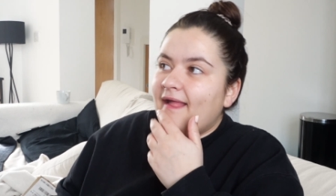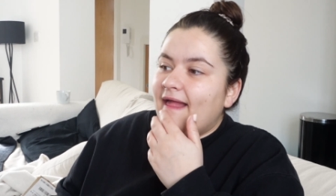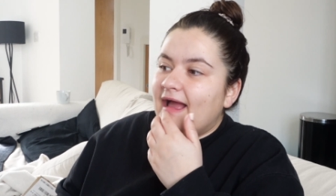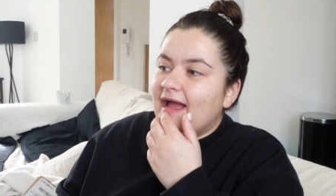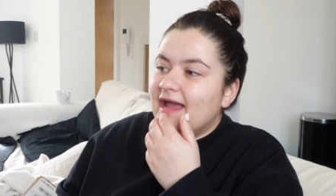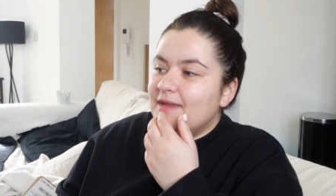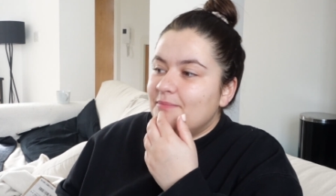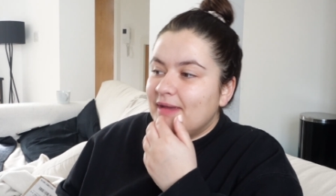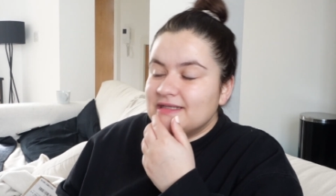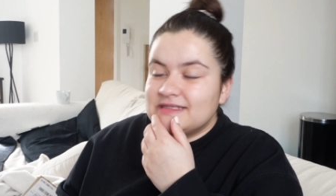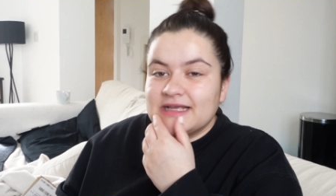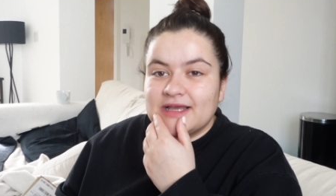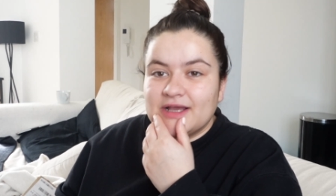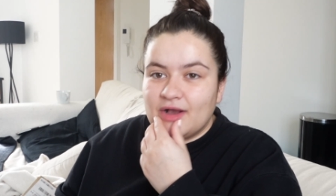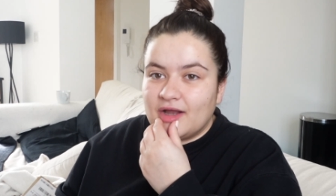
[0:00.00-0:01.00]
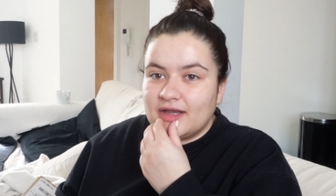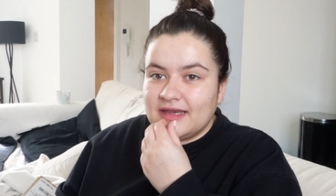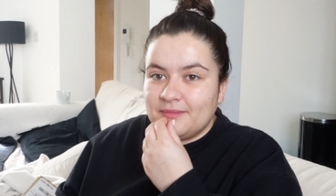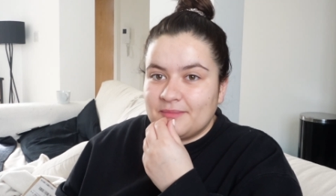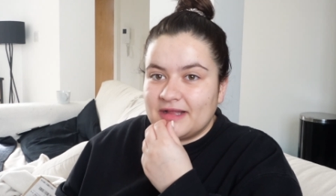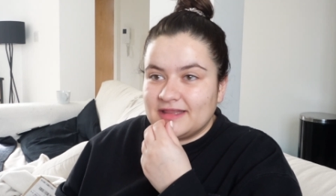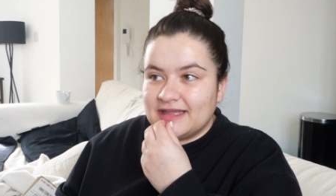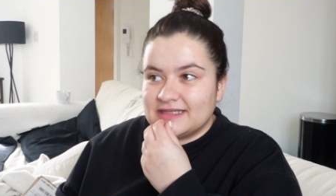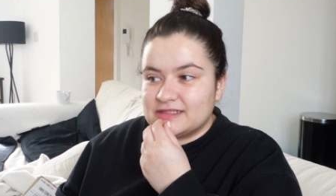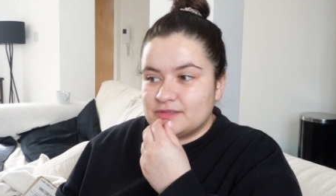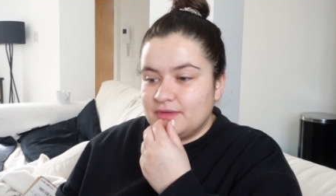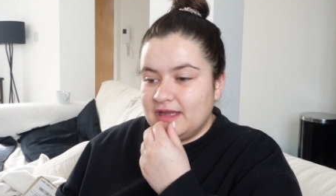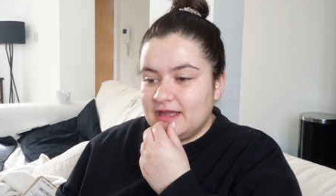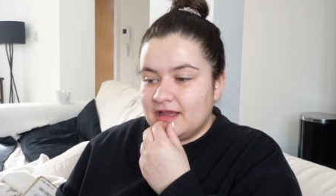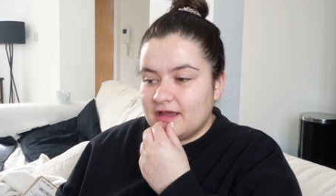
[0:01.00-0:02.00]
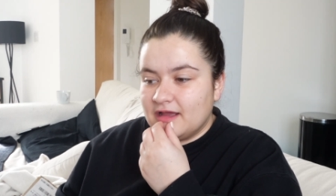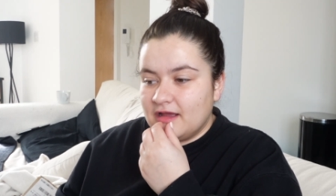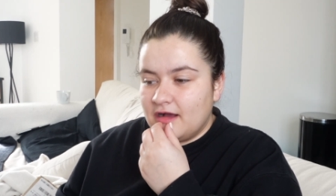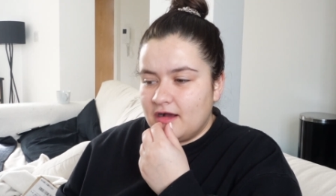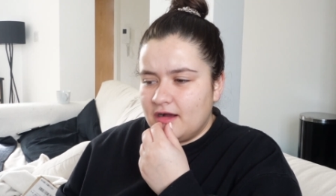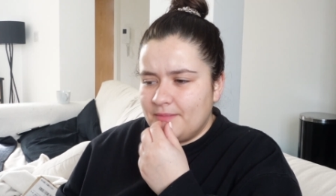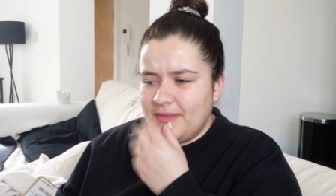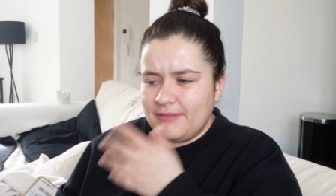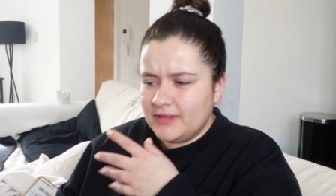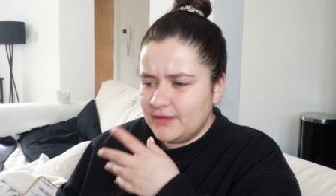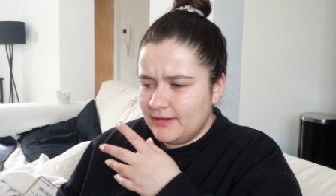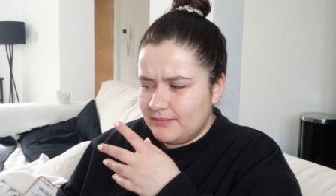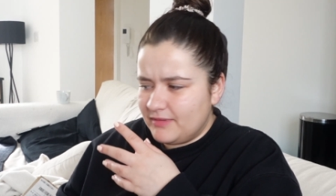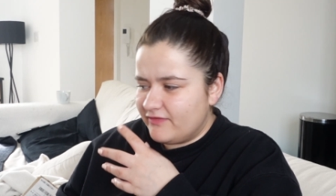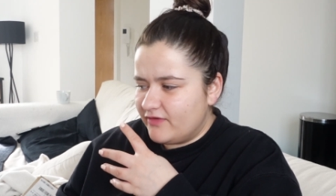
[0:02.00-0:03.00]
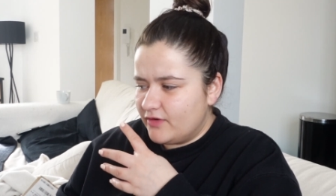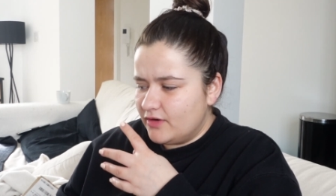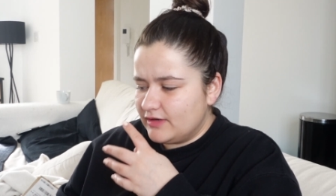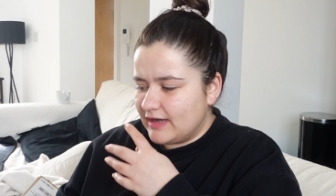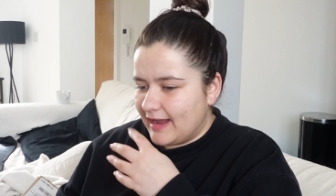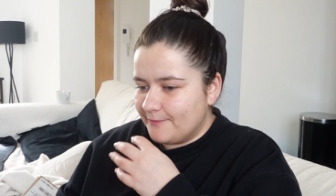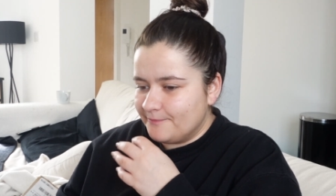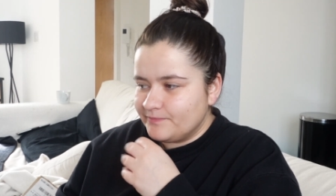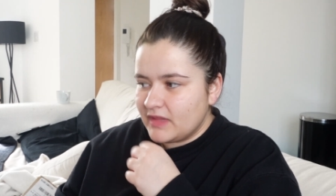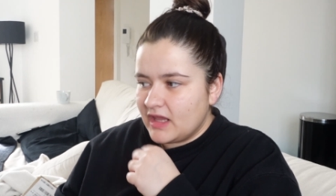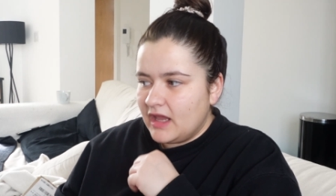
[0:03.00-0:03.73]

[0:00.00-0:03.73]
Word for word: I basically got an email last week, or maybe the week before now,